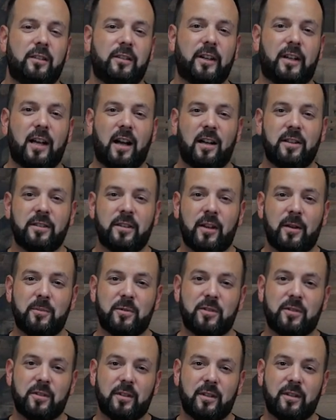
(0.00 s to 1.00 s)
The
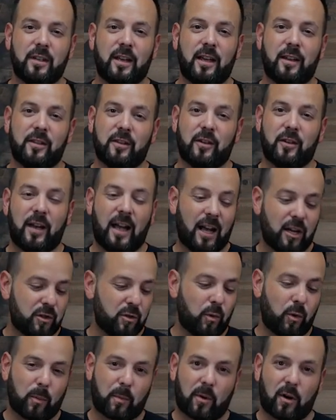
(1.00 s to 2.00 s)
concepts and the
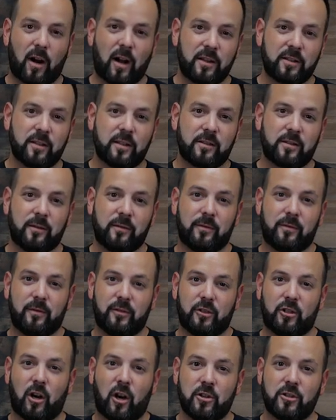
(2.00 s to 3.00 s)
actual process of
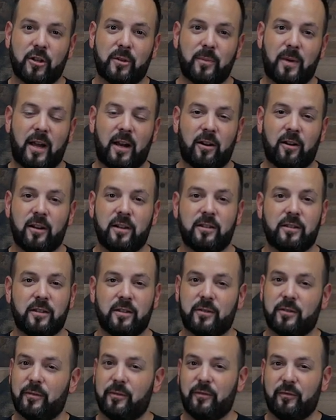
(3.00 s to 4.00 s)
charging batteries
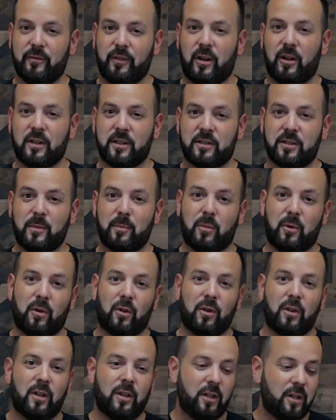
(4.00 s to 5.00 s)
is very
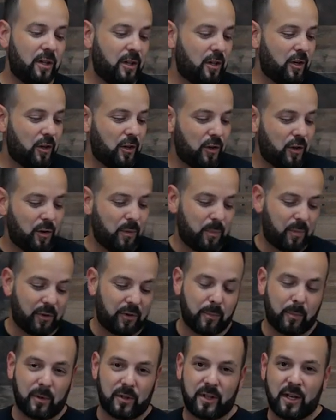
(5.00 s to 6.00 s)
simple,
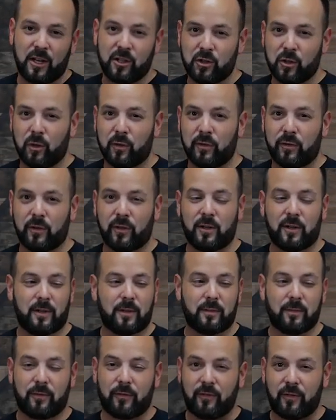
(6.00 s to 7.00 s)
but the potential
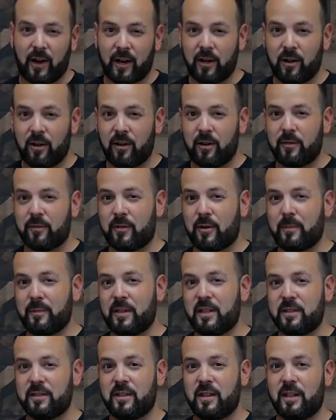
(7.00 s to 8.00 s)
for fire from
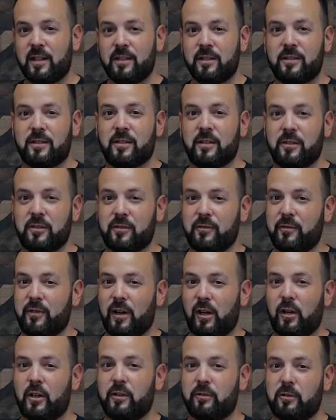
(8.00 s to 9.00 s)
these things is
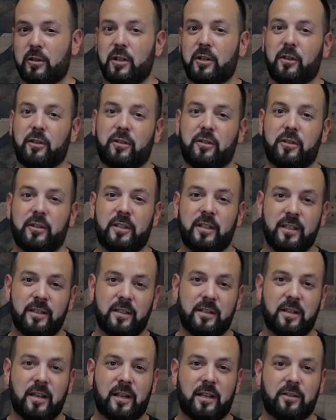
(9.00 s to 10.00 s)
very real, so you need
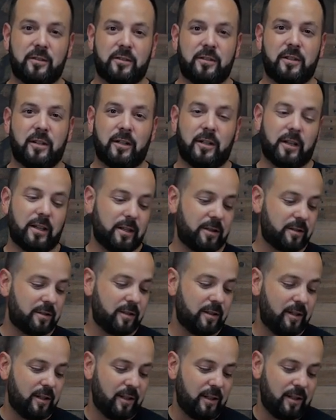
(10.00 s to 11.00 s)
to take it serious.